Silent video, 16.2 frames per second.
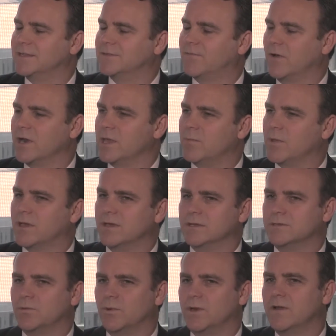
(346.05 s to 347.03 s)
it's funny
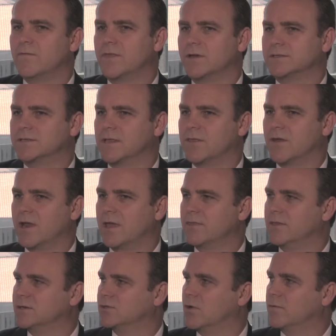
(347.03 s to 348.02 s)
because whenever there's a
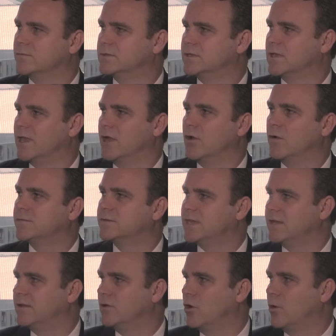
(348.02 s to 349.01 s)
threat, there's obviously an
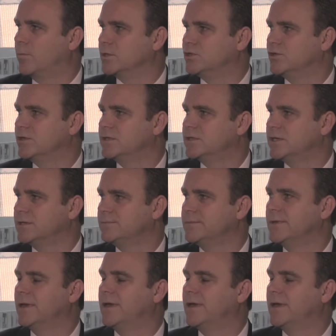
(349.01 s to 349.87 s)
offsetting opportunity.